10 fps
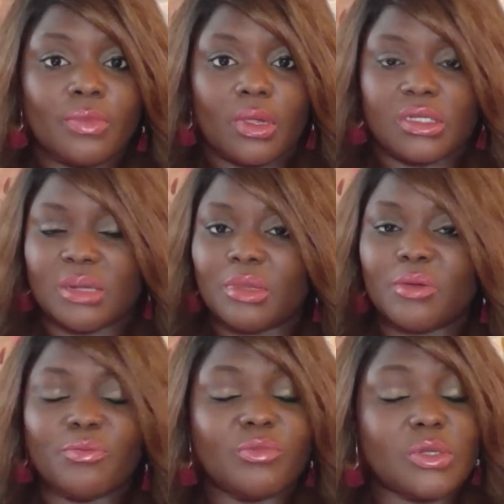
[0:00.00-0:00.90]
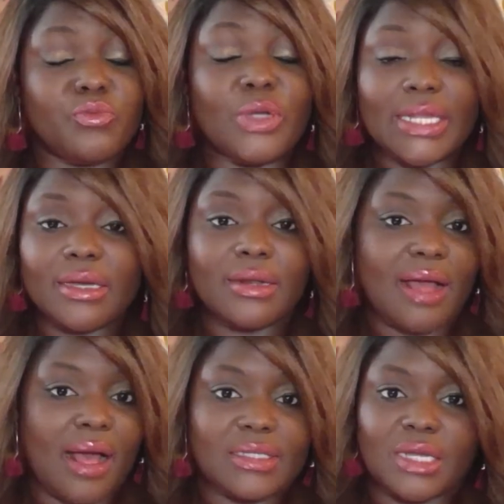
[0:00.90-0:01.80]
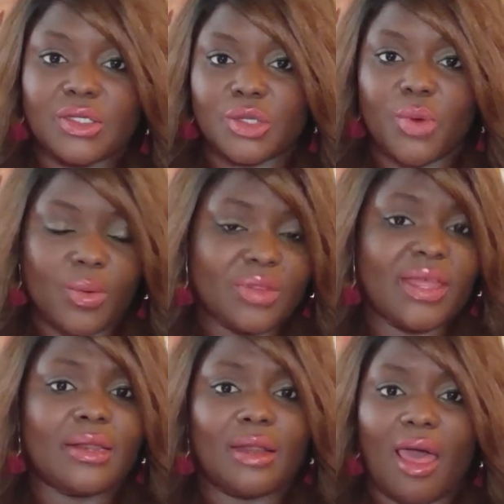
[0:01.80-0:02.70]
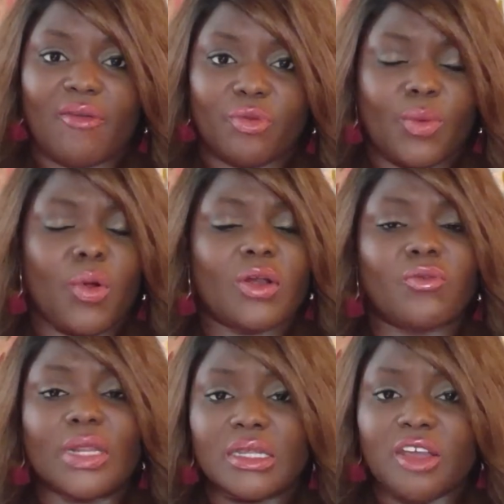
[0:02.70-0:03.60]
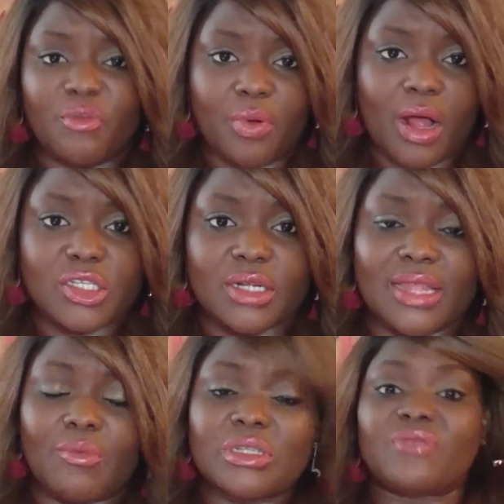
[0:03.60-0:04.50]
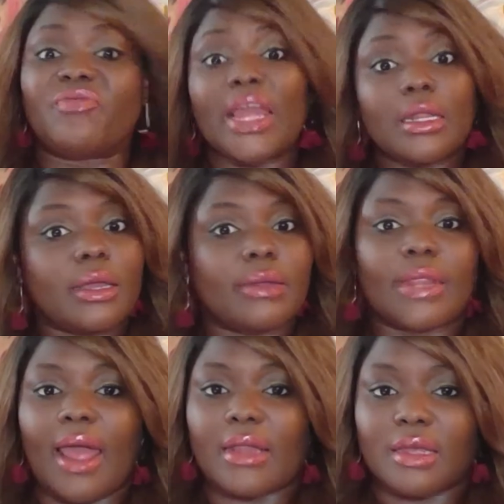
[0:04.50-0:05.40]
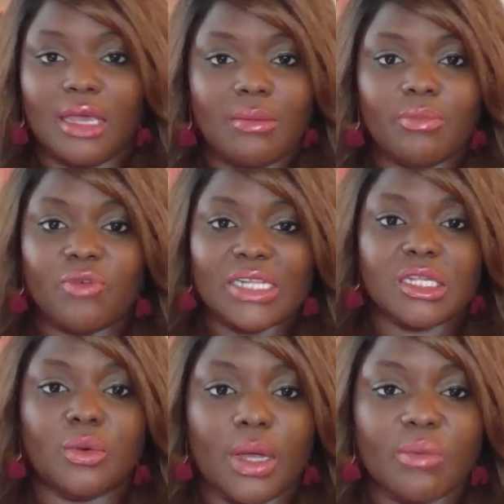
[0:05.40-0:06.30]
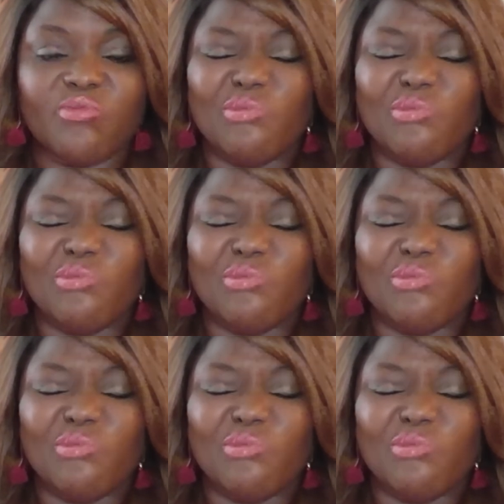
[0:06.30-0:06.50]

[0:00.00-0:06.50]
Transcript: Some of the really good guys I used to work with, they had left. We were on a really tough project that was failing and that I had to keep rescuing.